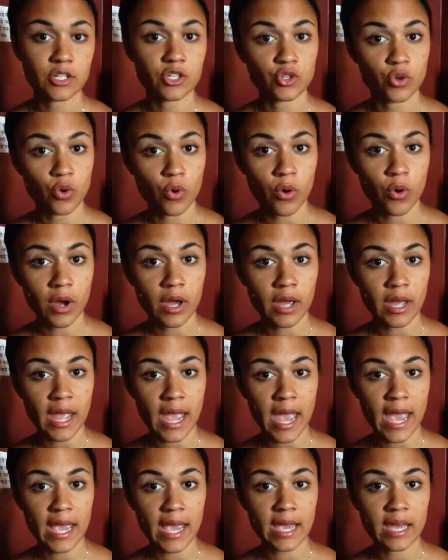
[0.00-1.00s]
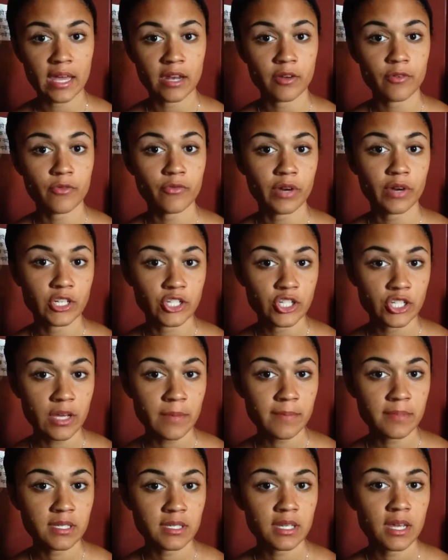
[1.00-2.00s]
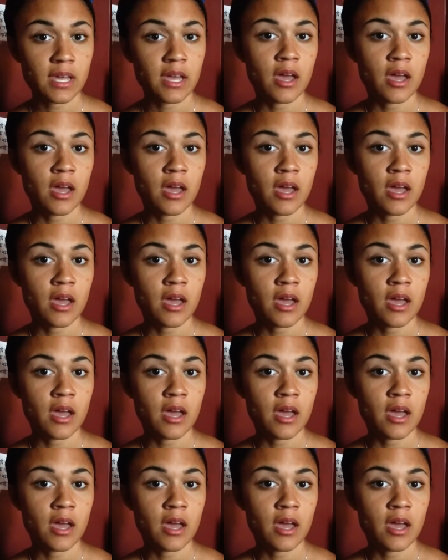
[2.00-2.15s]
joy, and friendships.